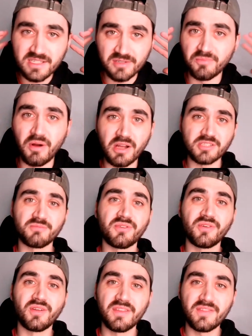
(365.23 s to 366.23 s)
just
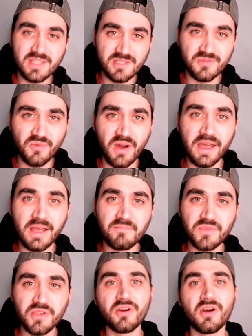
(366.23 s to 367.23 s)
possible. This is why
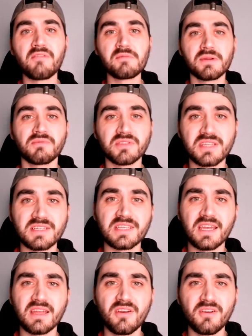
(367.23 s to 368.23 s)
you know everybody was
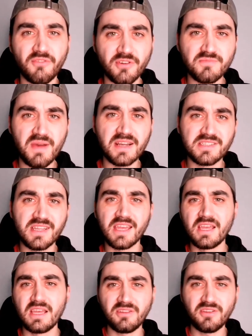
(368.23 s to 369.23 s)
dissing it first match
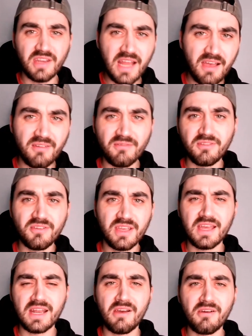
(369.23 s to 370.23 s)
day. Look at how look
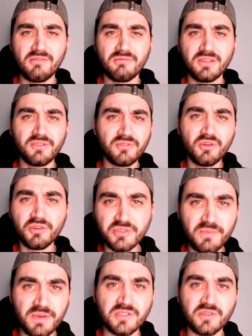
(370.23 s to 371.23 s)
at how little goals
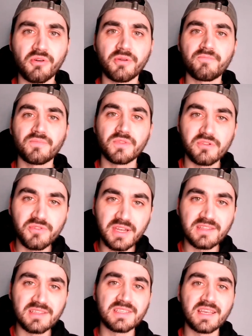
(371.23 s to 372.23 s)
are being scored. Look
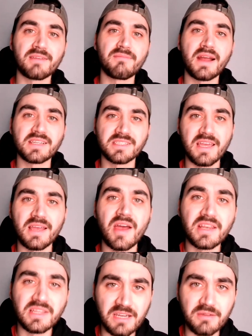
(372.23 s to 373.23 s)
at the second match day
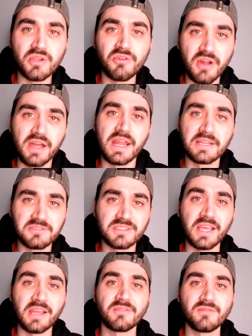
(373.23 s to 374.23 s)
and tell me you're not
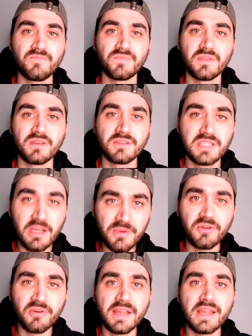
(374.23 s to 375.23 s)
entertained. Tell me
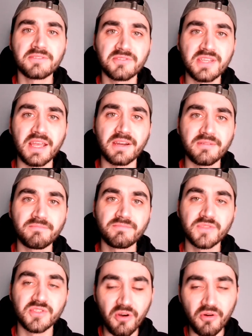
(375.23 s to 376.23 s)
you're not entertained.
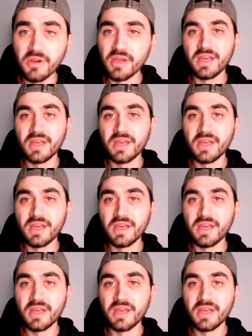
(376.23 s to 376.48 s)
So